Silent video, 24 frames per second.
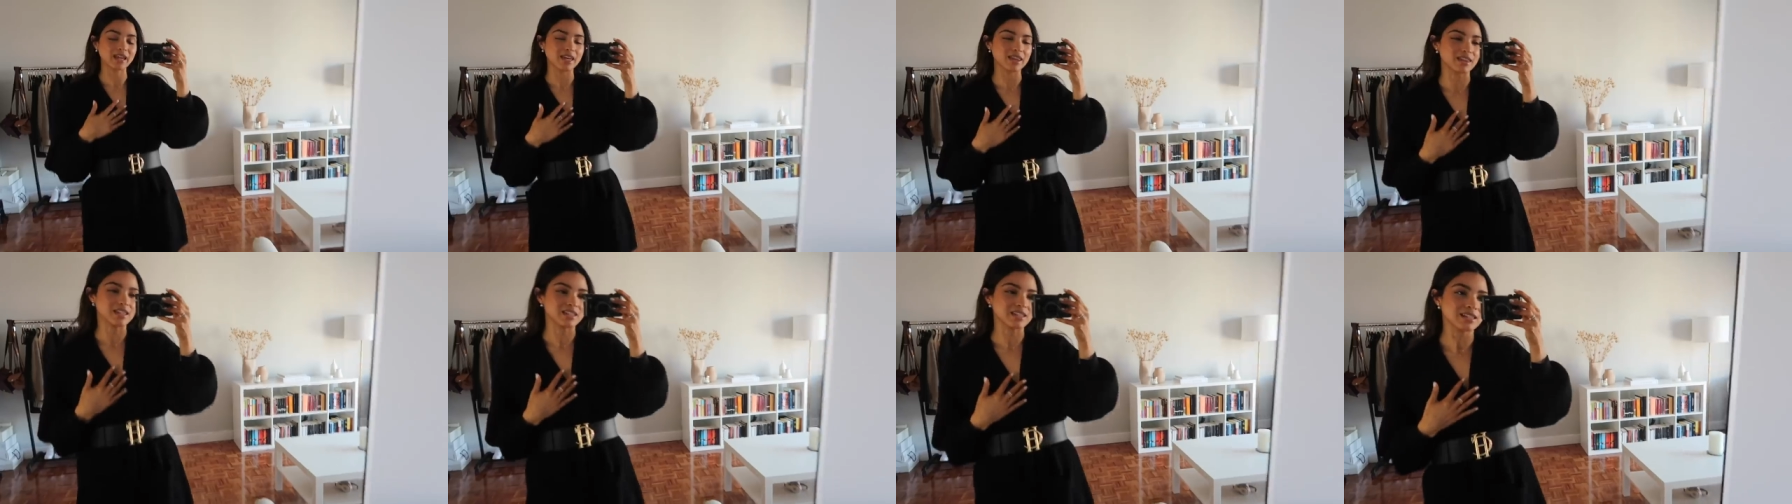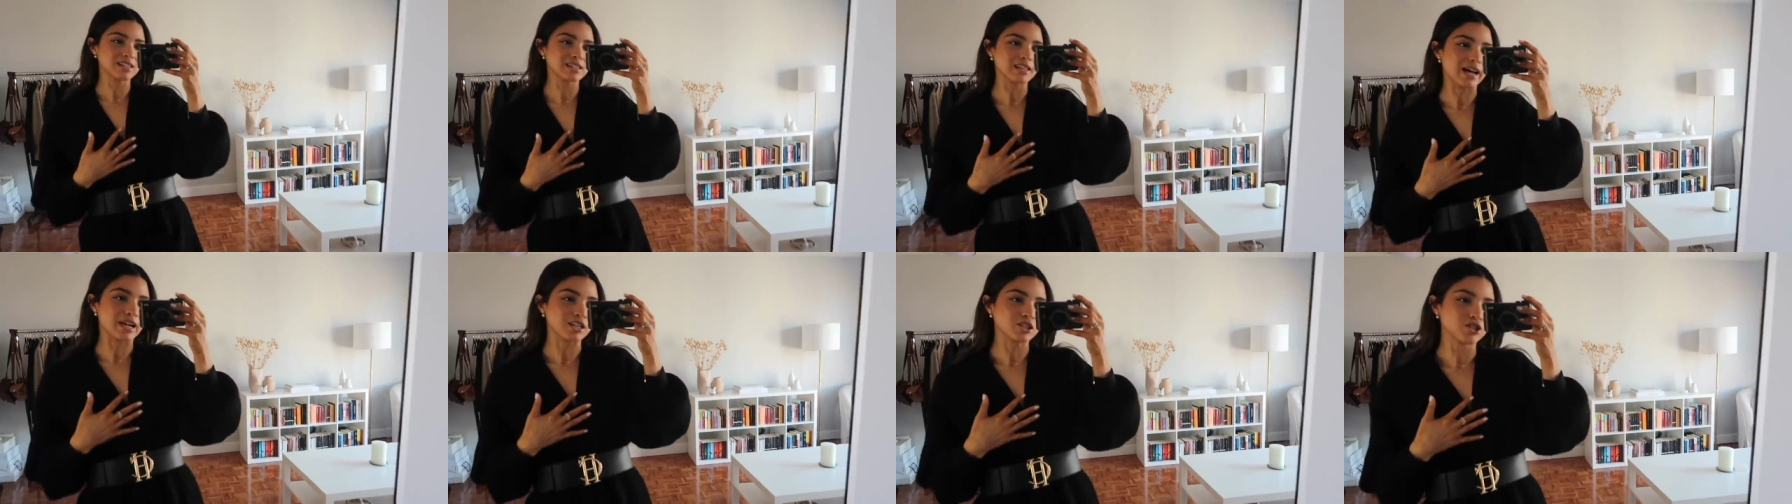This
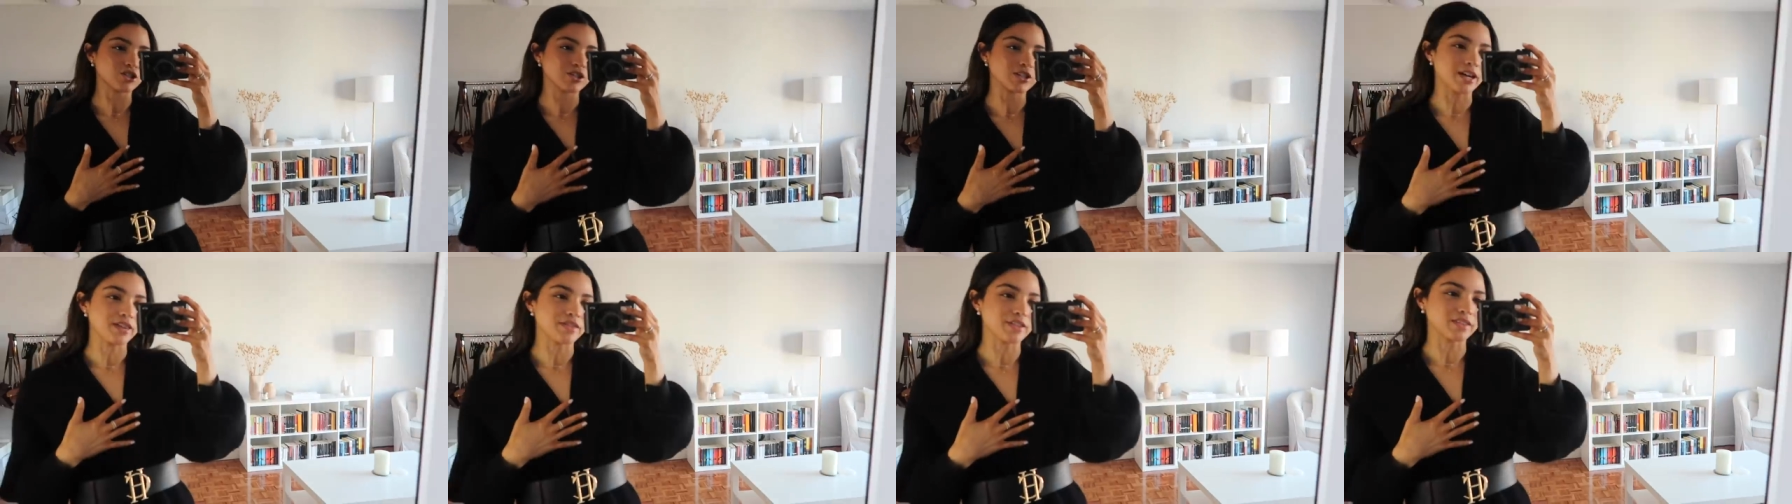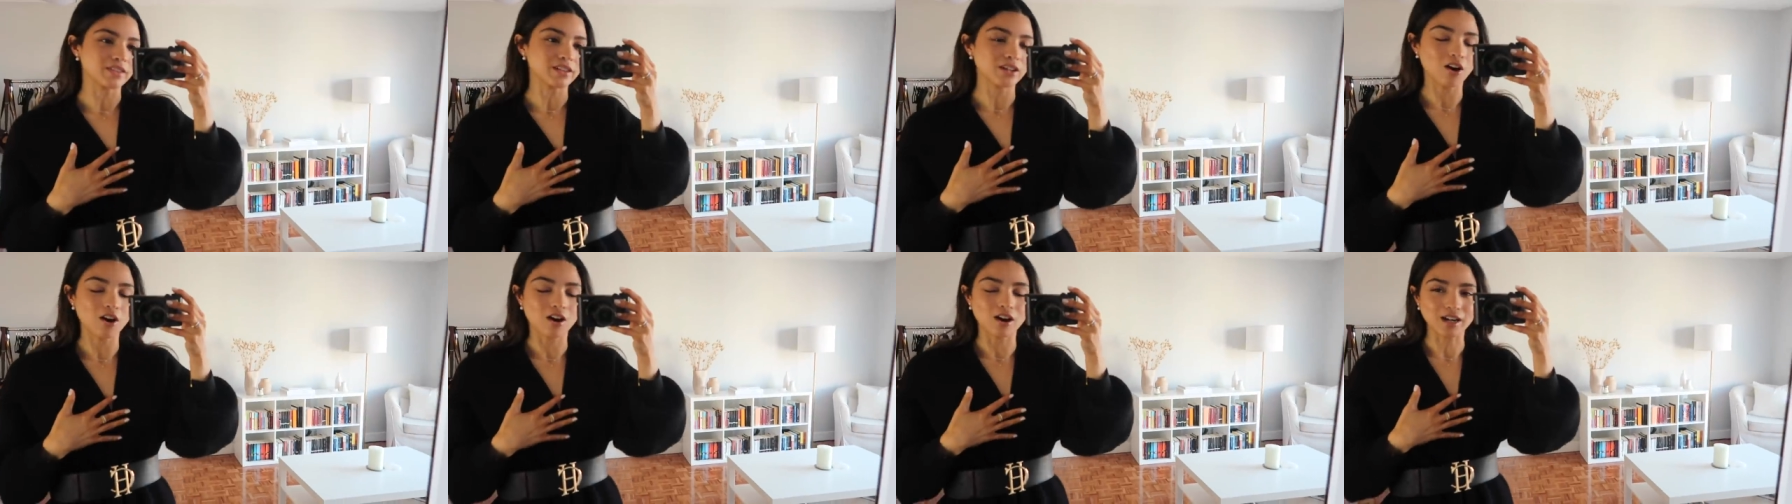is actually, I
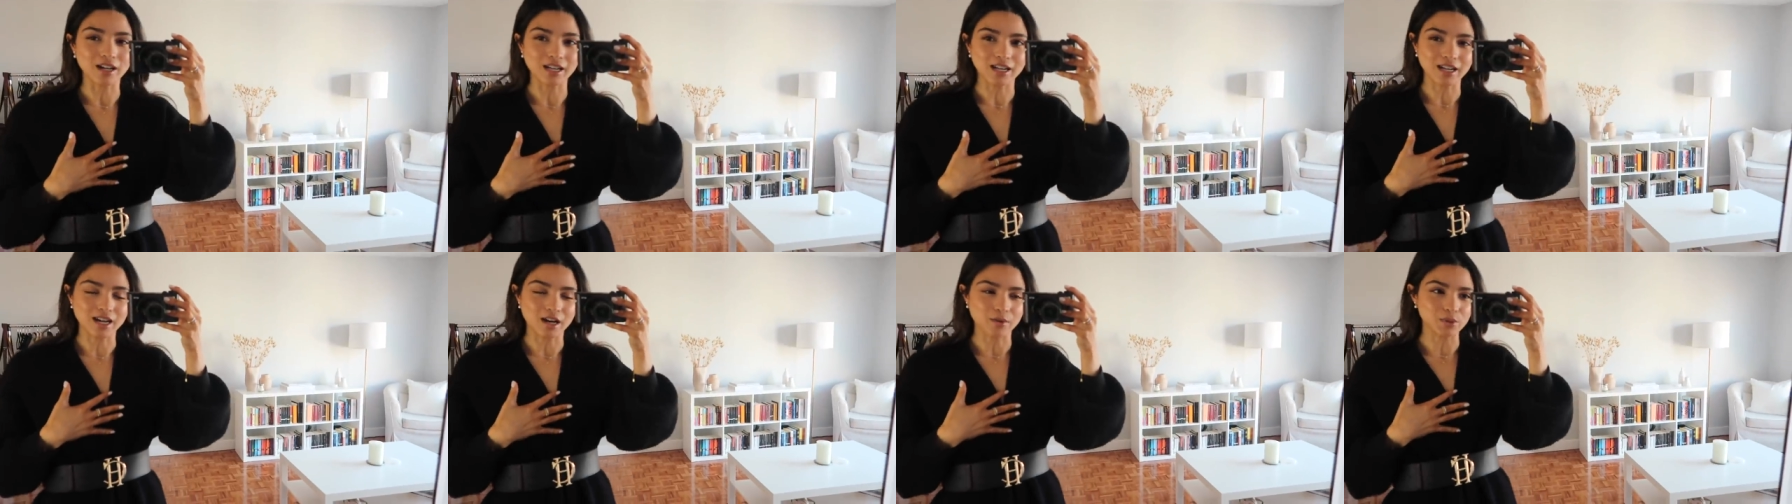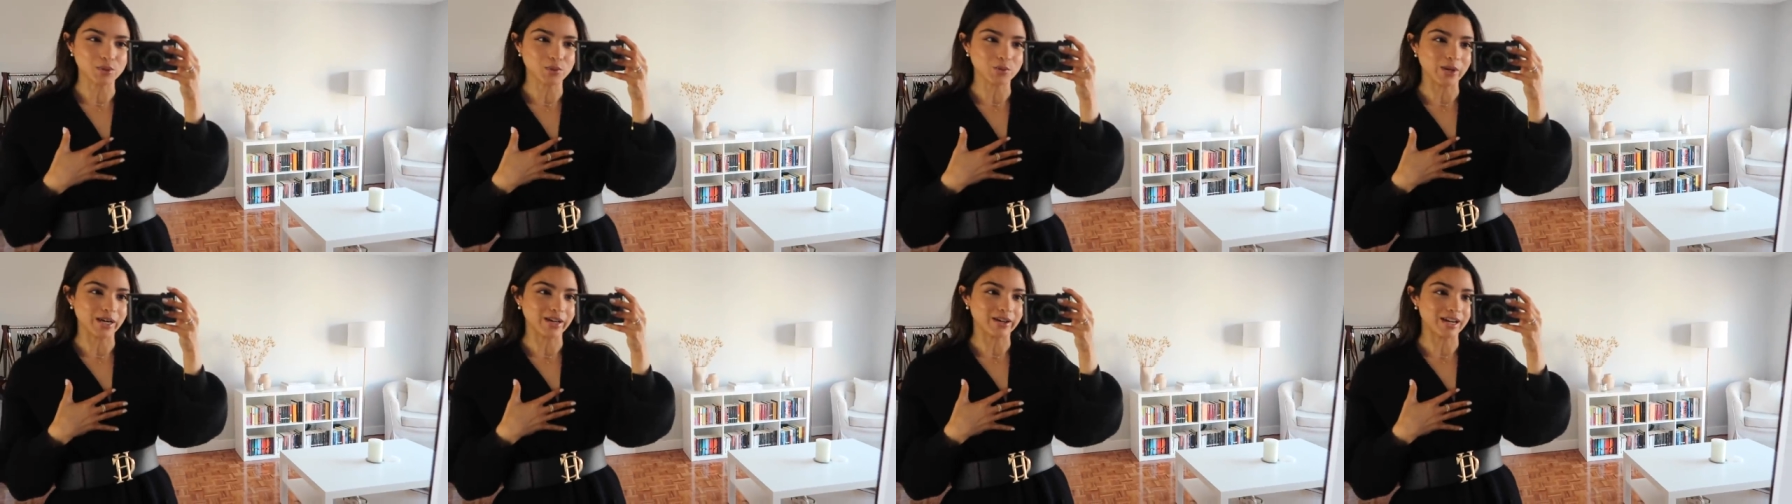think the cardigan I
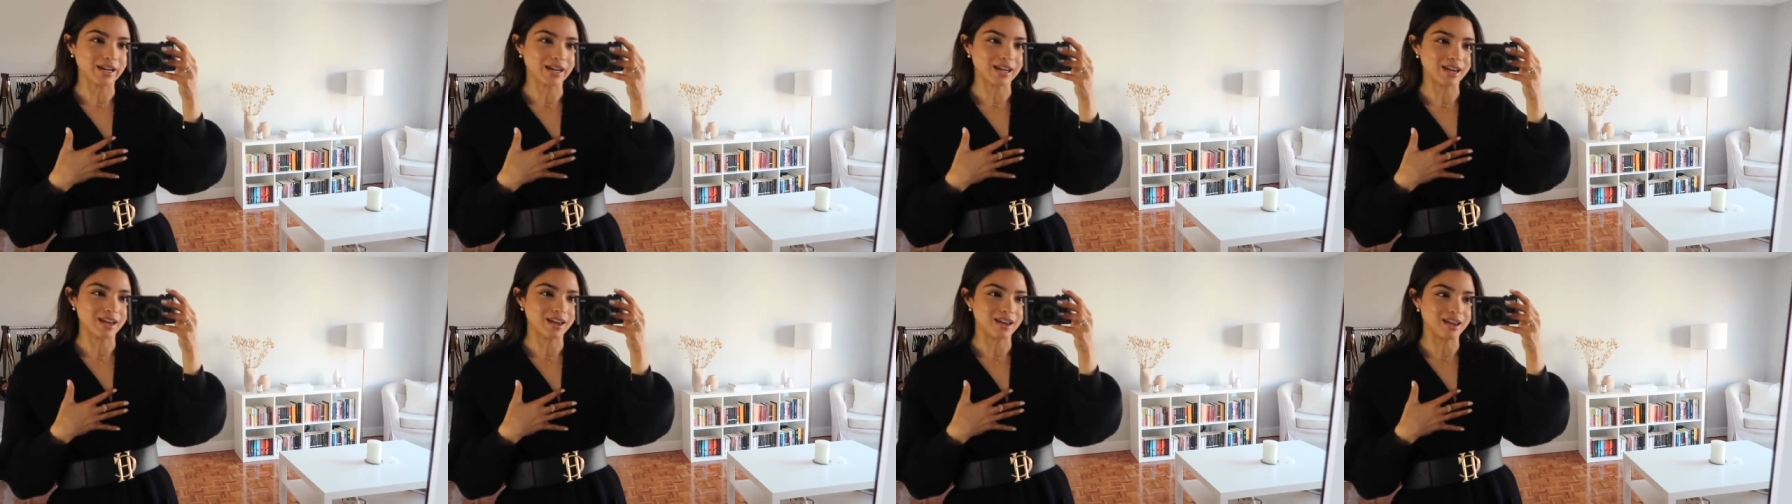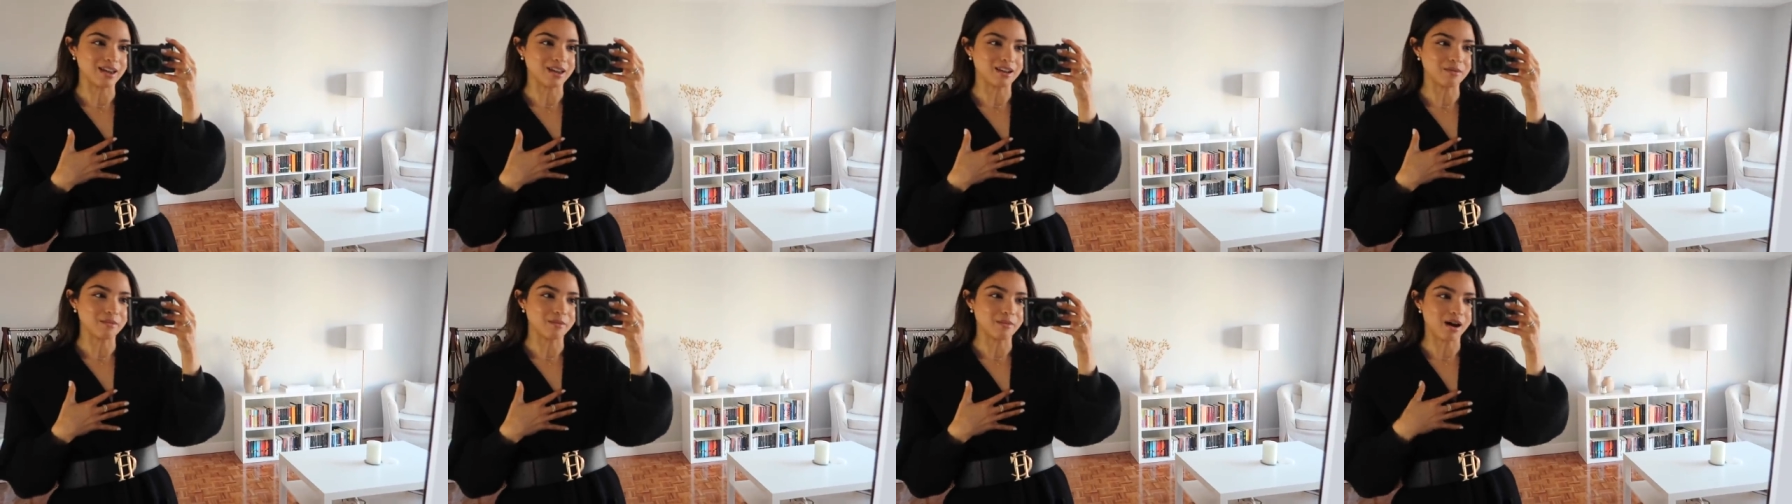was wearing
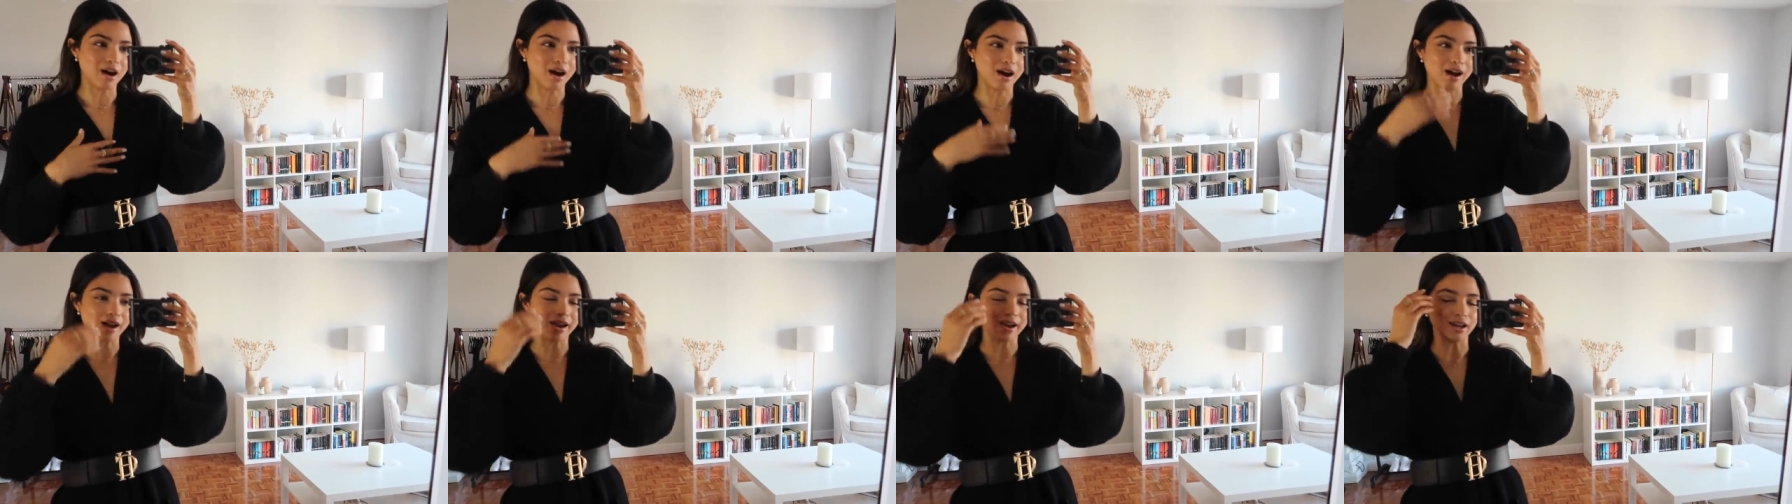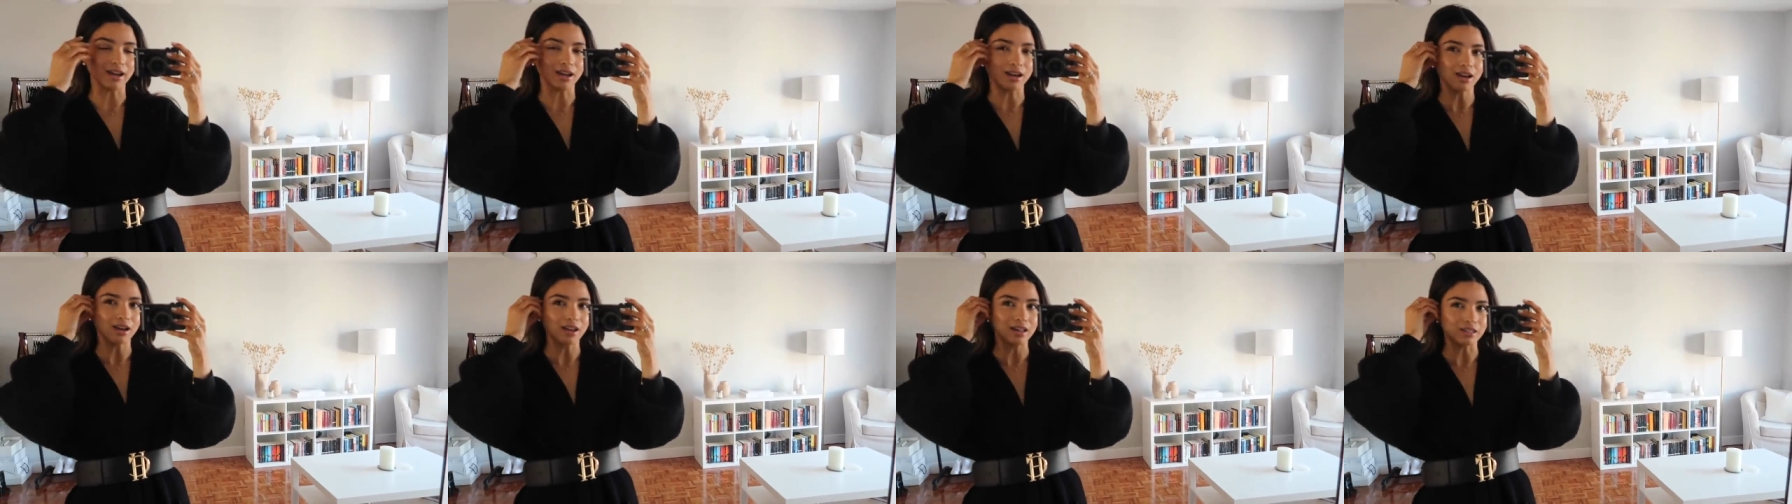in
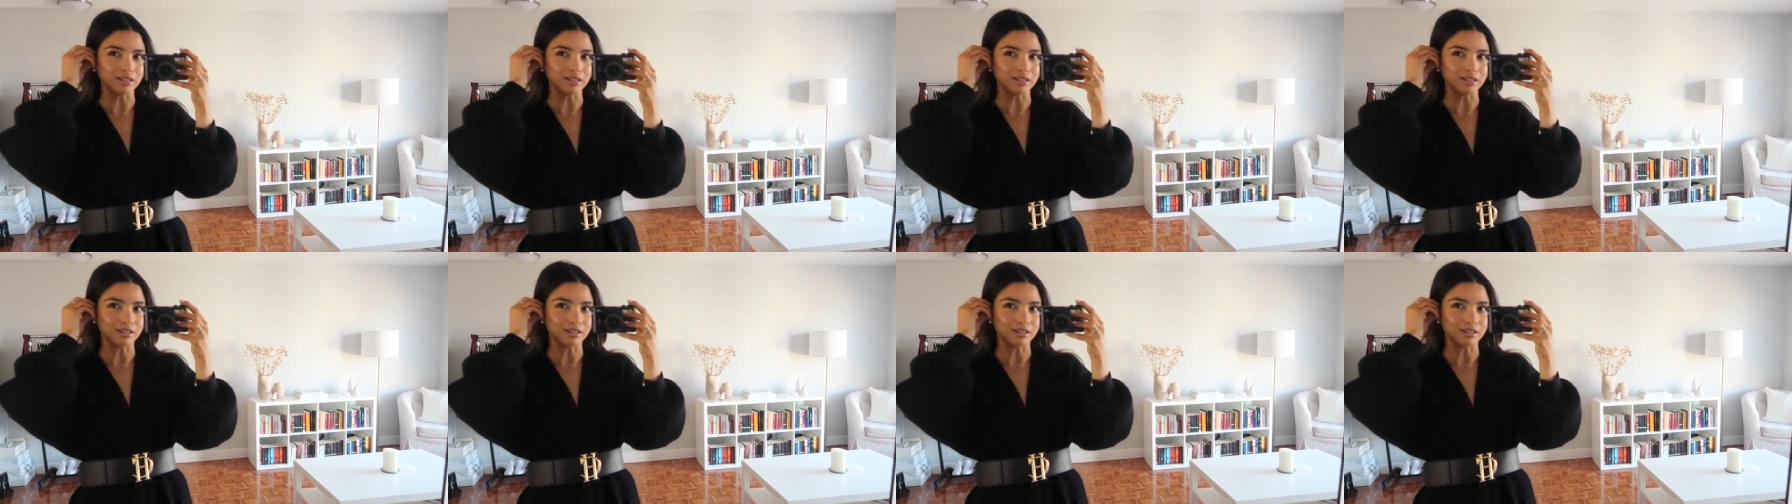my